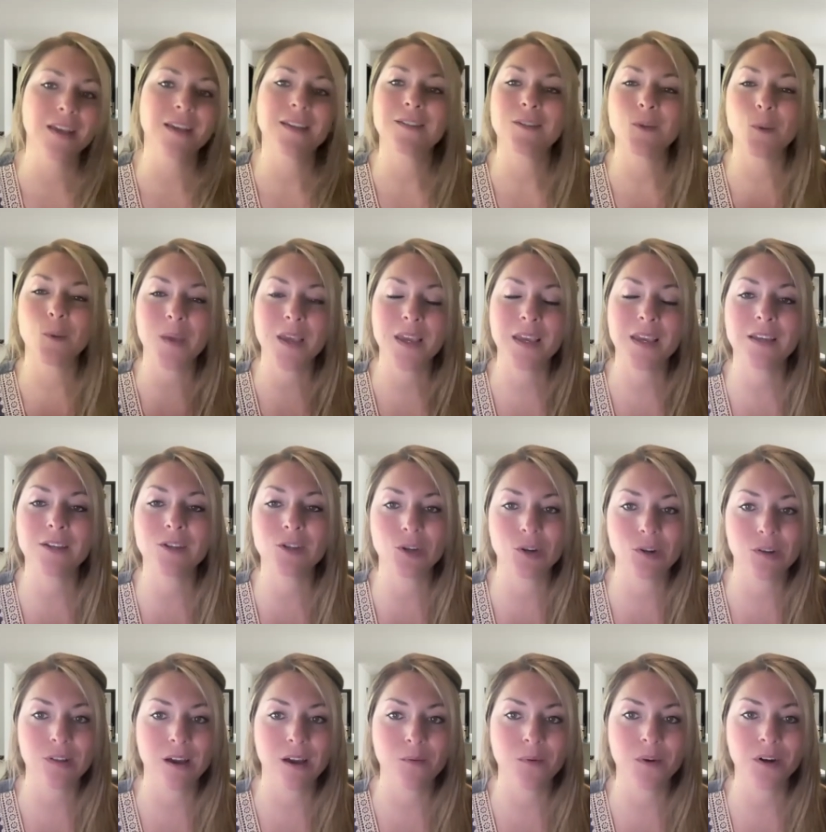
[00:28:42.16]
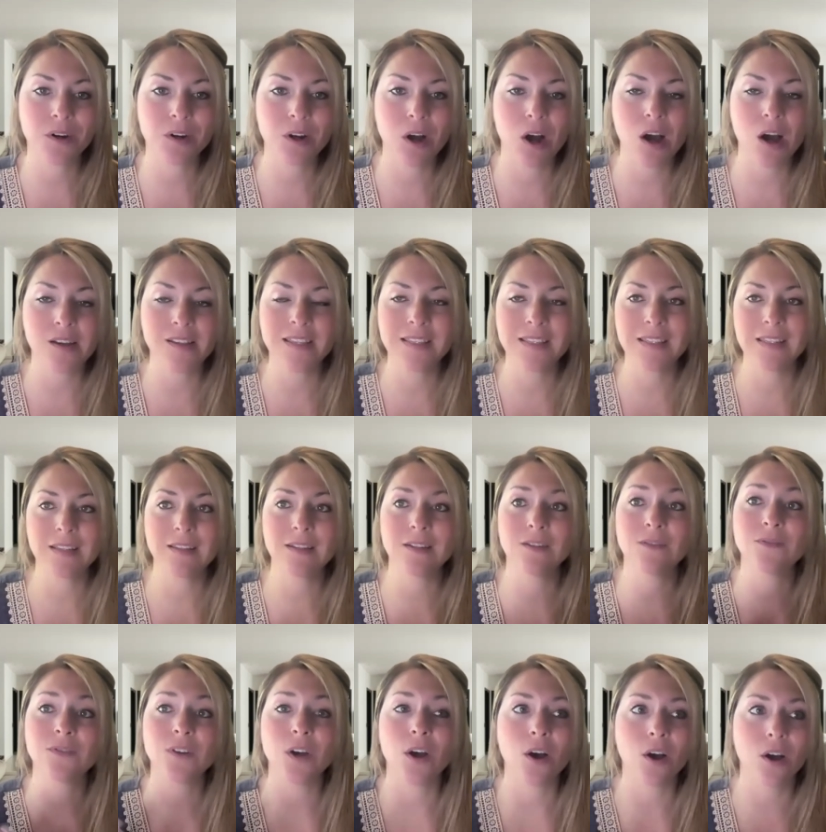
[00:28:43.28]
So making sure that we're cognizant
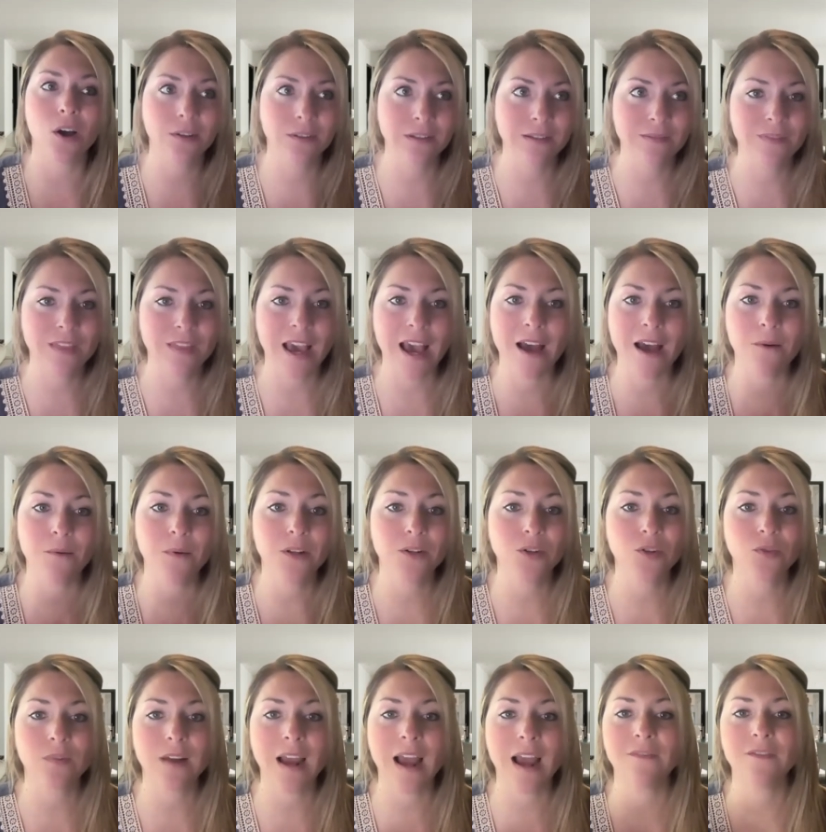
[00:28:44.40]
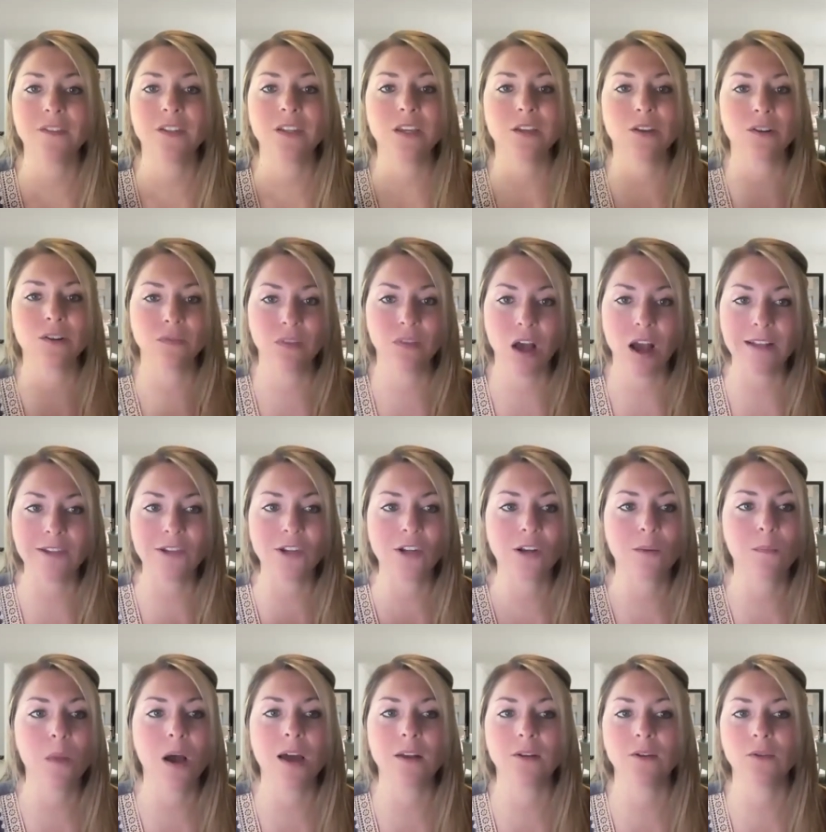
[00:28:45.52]
of all of that when drafting your logic
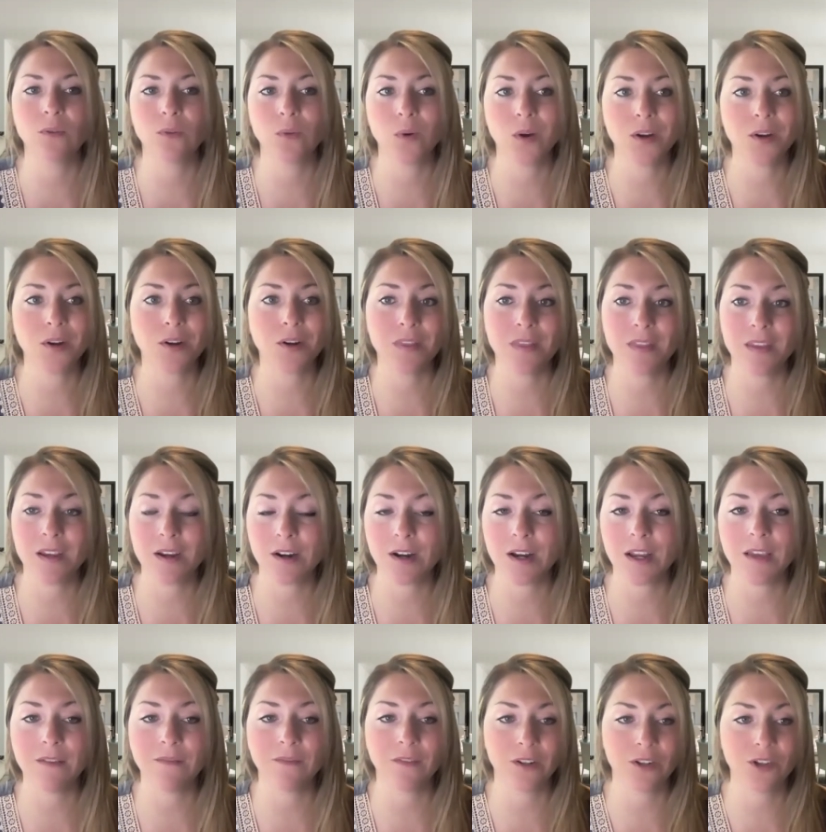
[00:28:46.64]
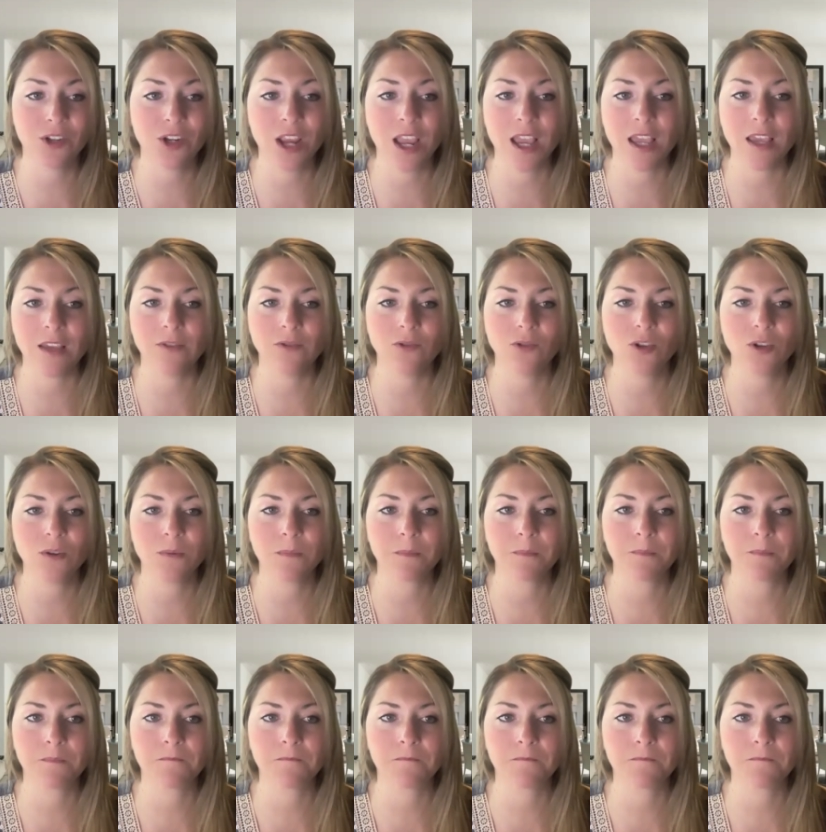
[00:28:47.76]
model or your theory for change.